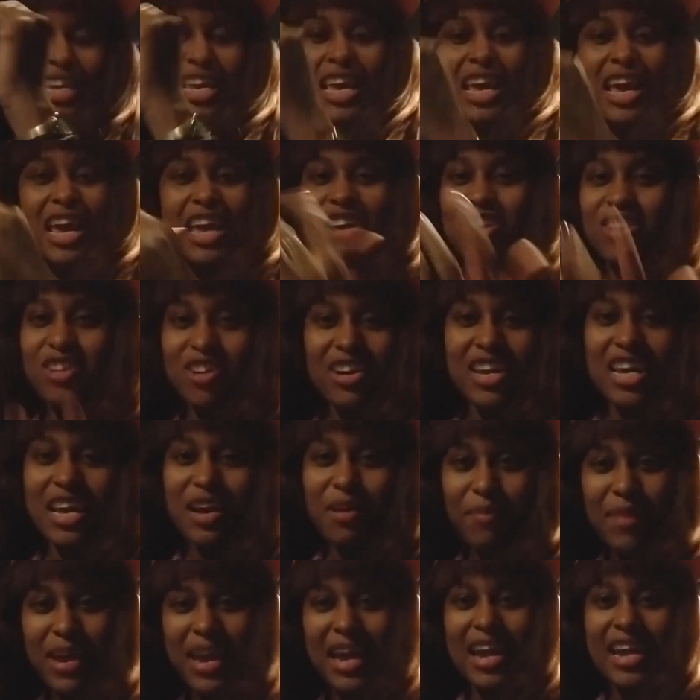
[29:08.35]
And you know, he
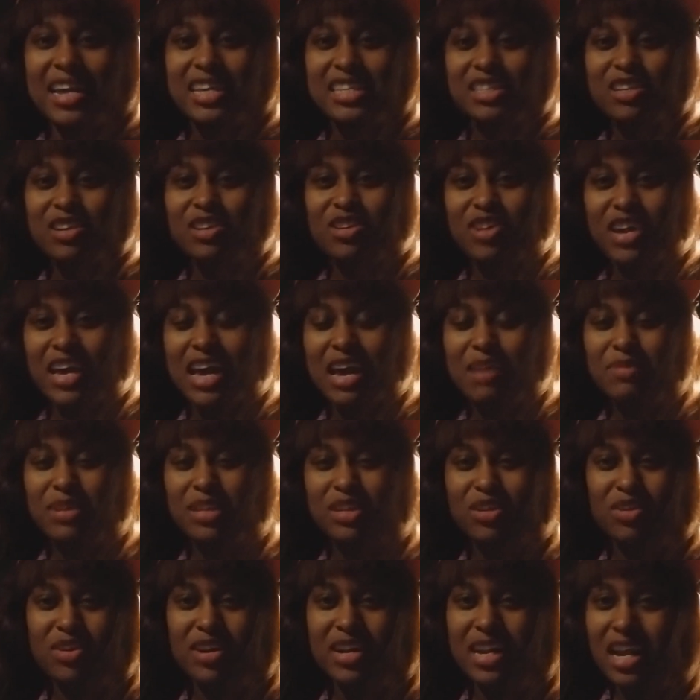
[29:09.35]
a man, so you can't be
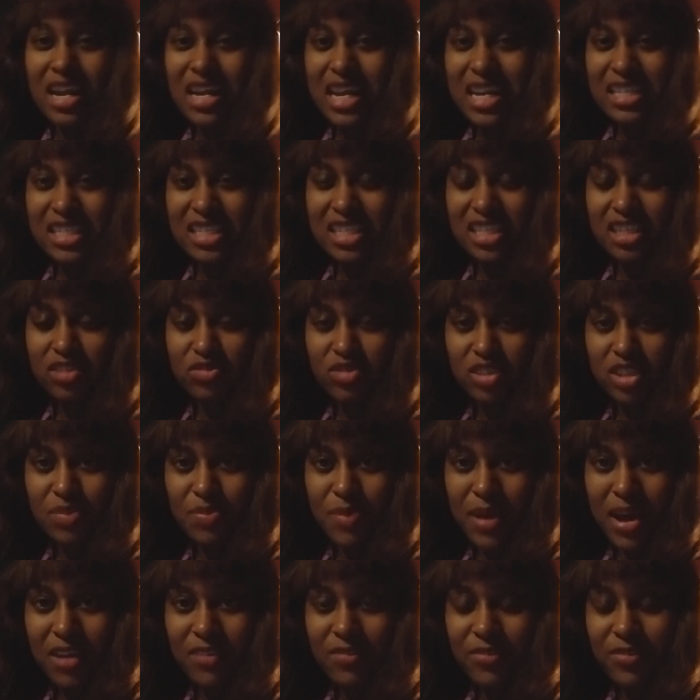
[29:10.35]
doing that. That's
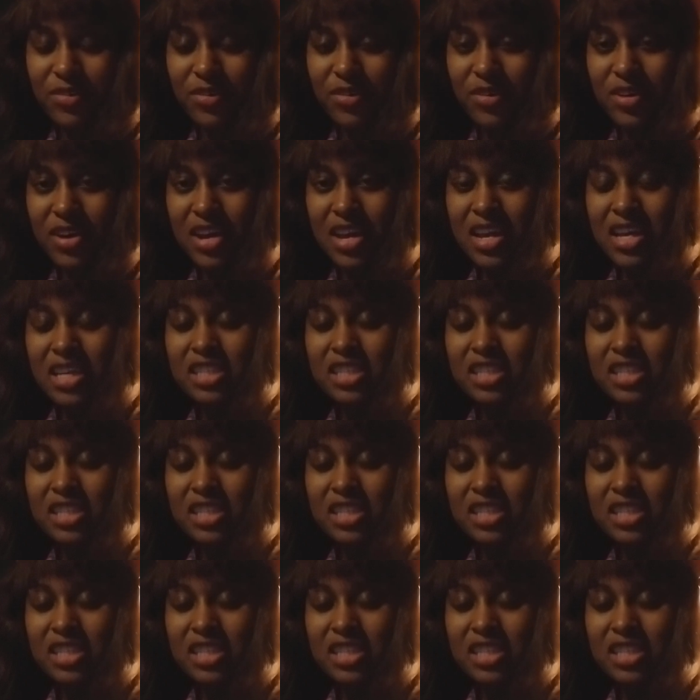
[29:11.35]
disrespectful.